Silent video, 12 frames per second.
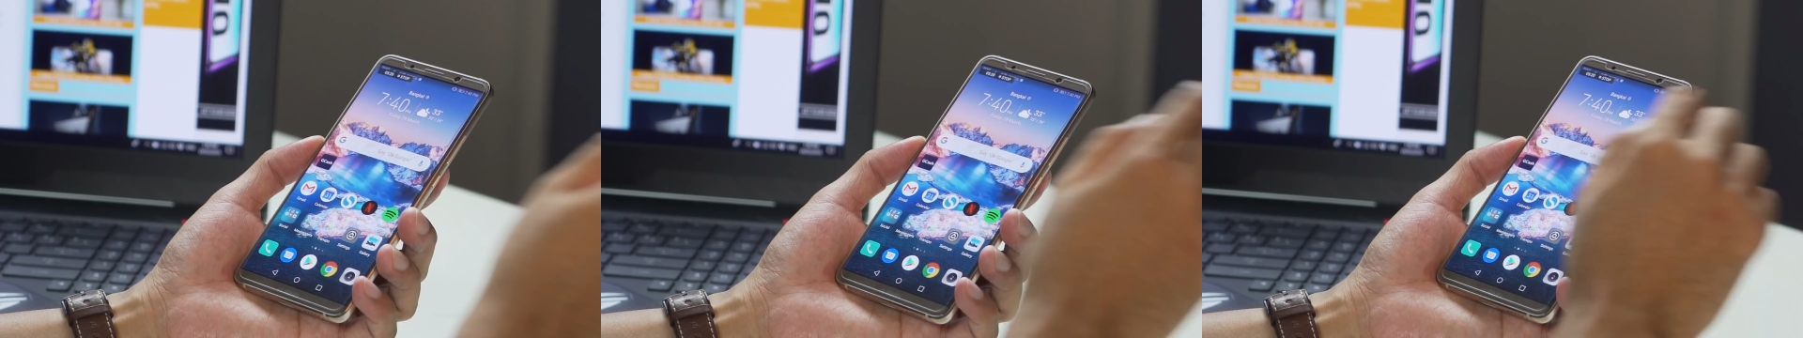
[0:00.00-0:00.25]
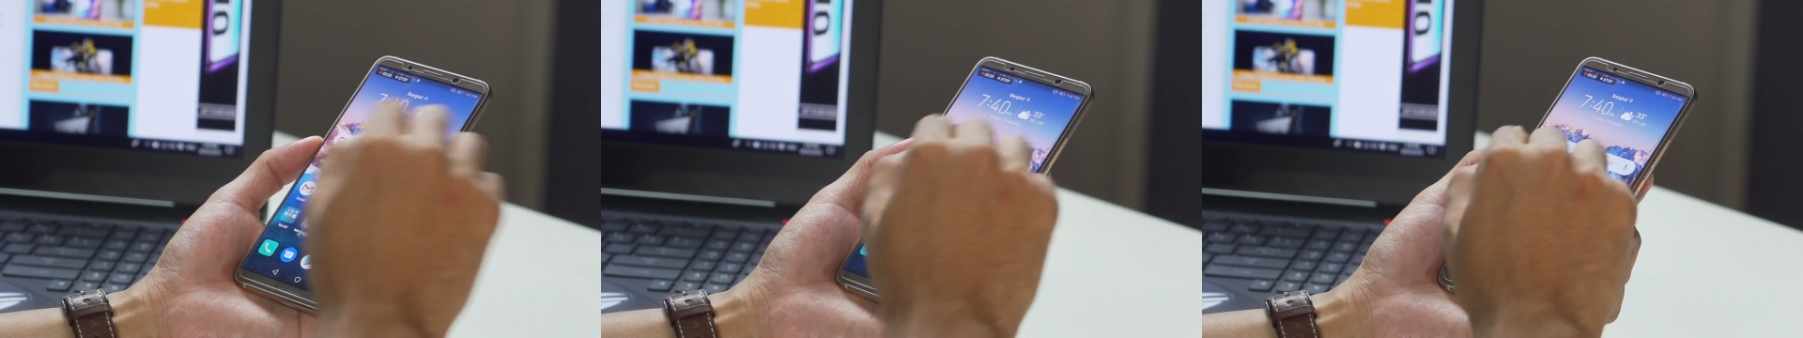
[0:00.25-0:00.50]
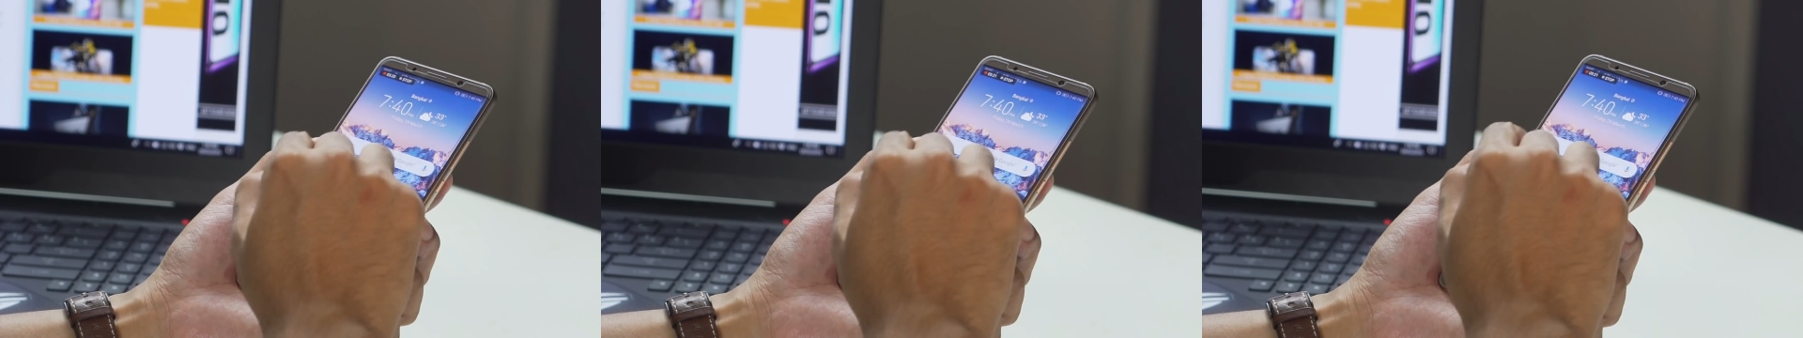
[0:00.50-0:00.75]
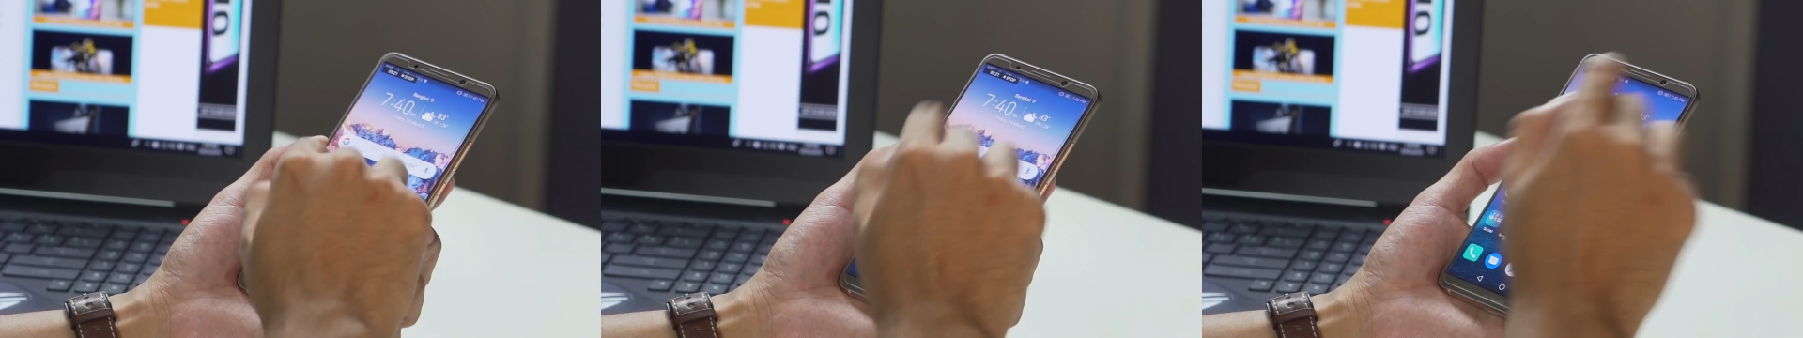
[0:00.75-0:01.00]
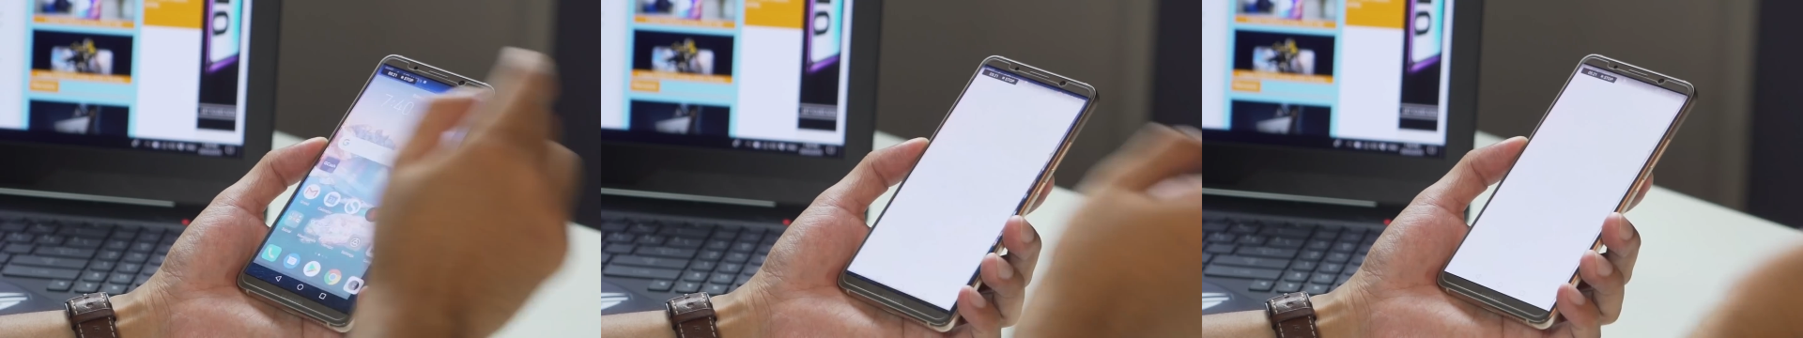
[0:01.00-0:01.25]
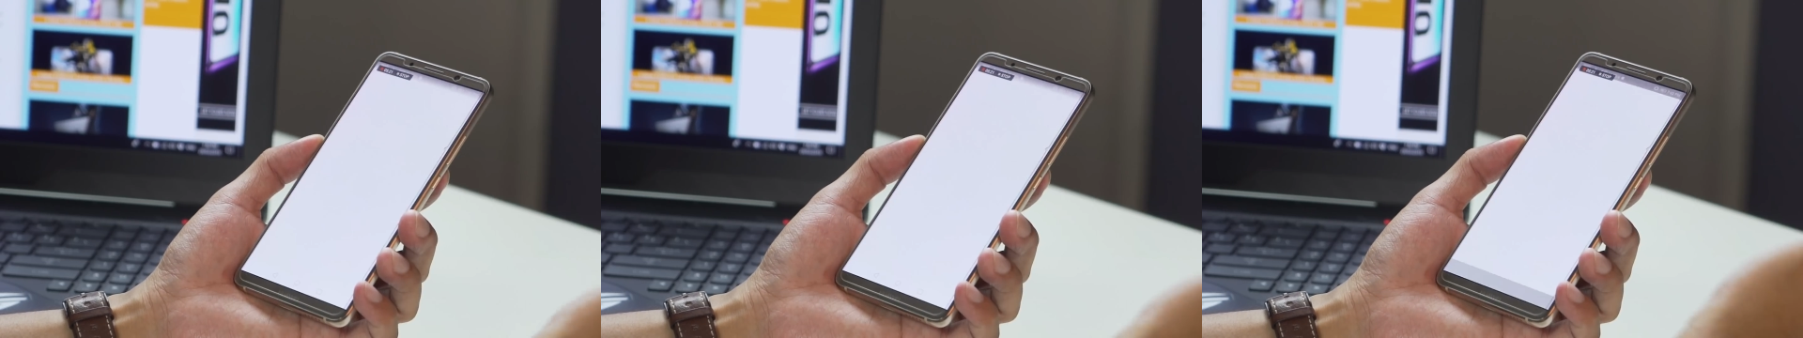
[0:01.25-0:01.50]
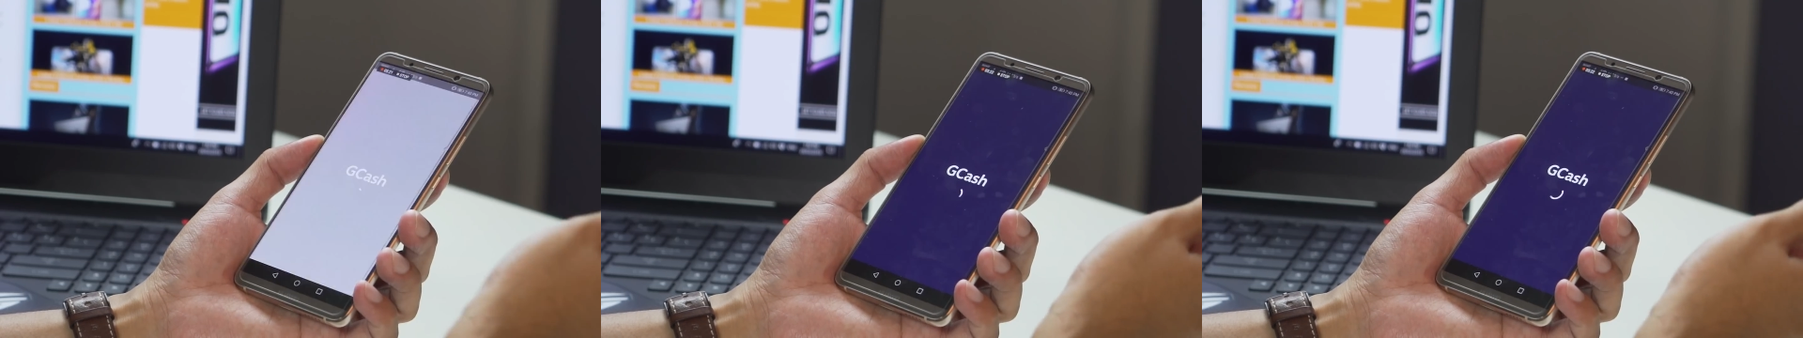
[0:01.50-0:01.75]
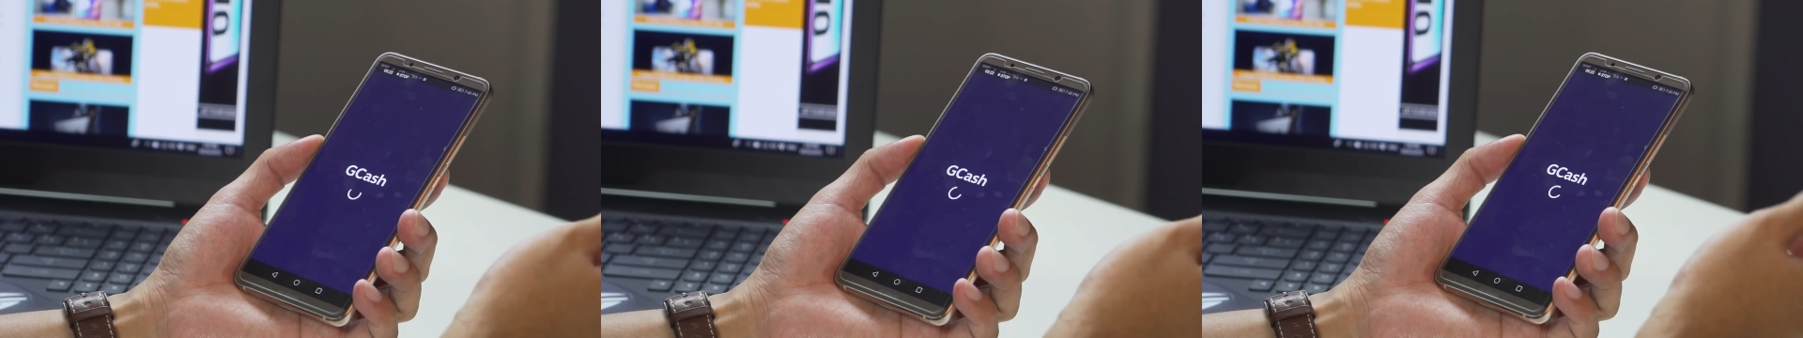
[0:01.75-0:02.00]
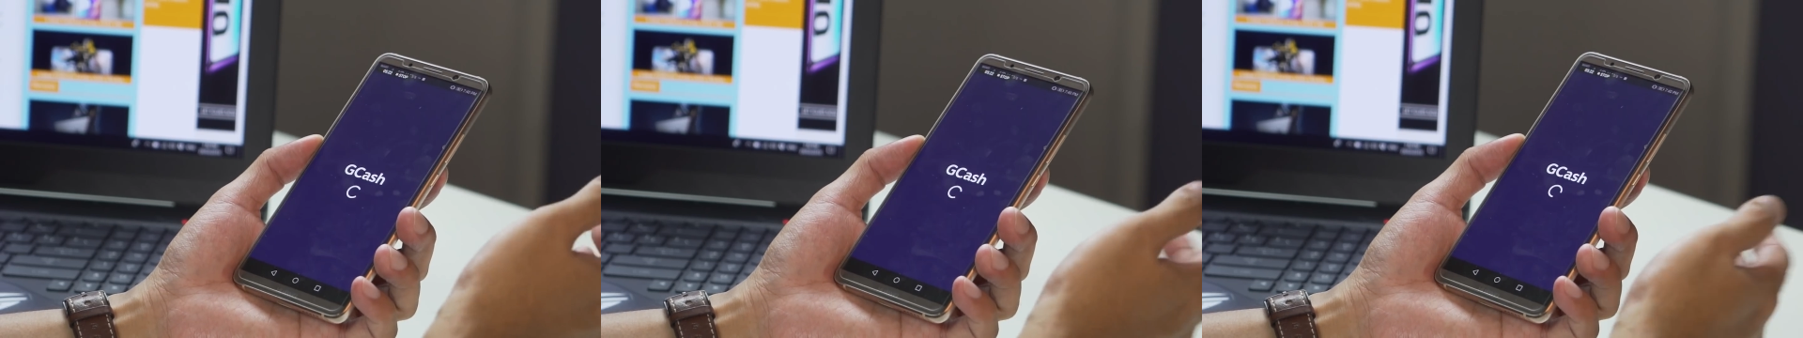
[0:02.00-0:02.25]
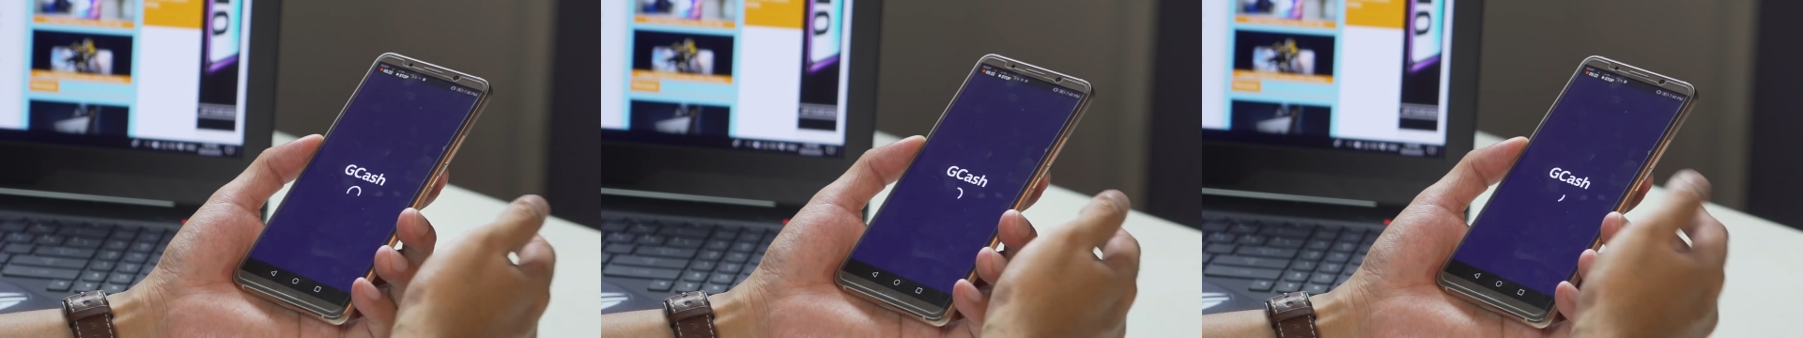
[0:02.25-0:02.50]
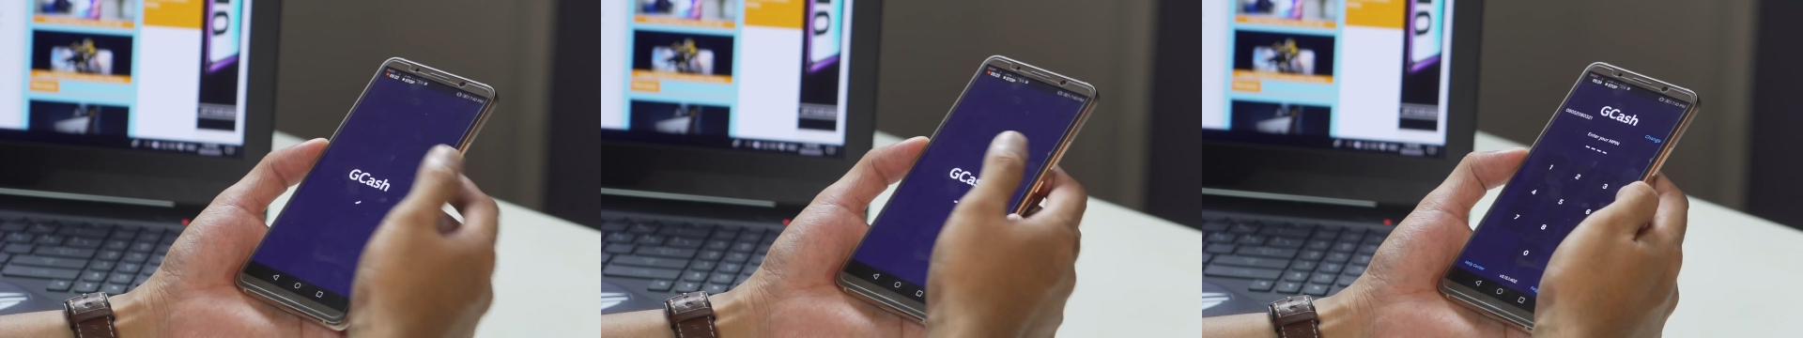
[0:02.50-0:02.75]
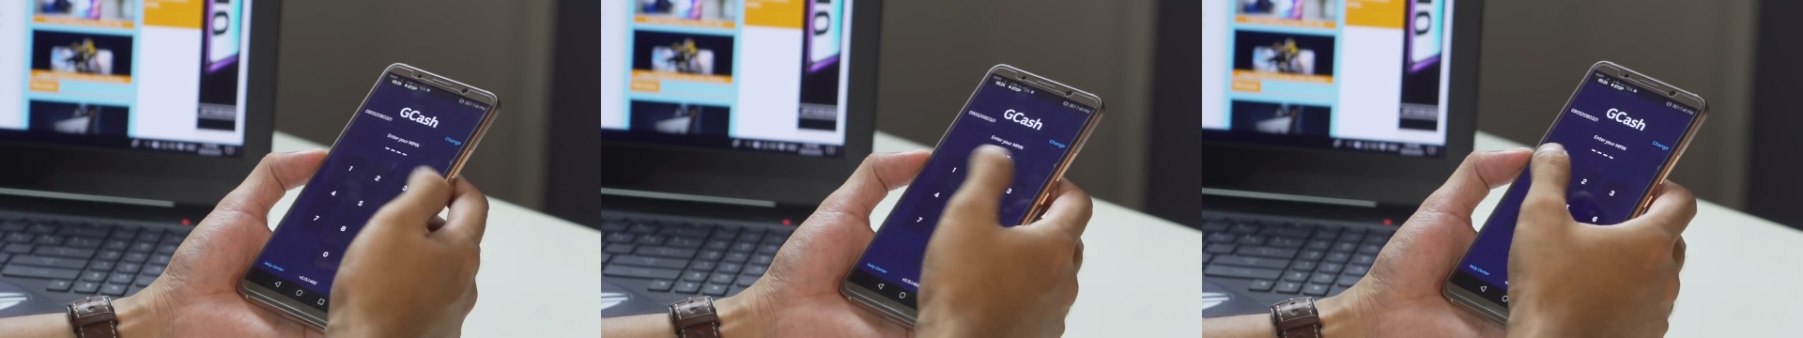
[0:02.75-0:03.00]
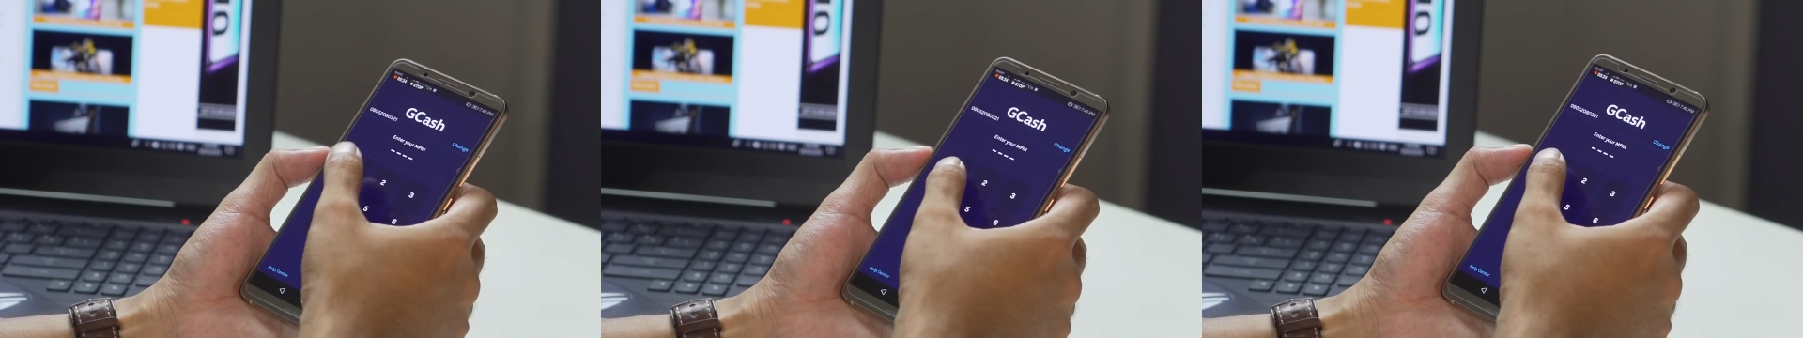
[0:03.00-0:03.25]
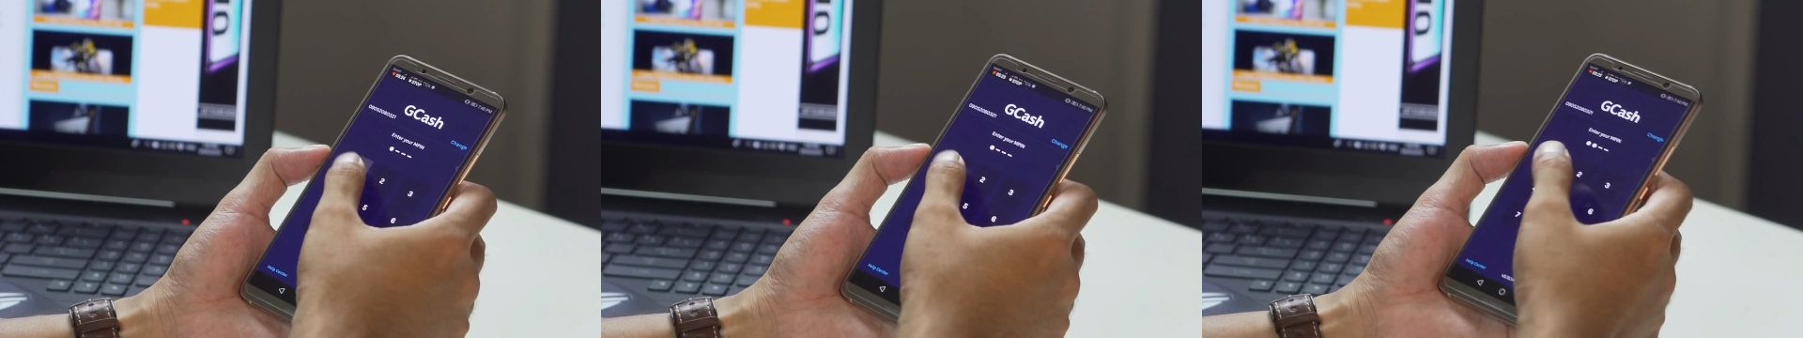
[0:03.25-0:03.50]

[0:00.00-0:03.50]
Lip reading: [unreadable: no face in view]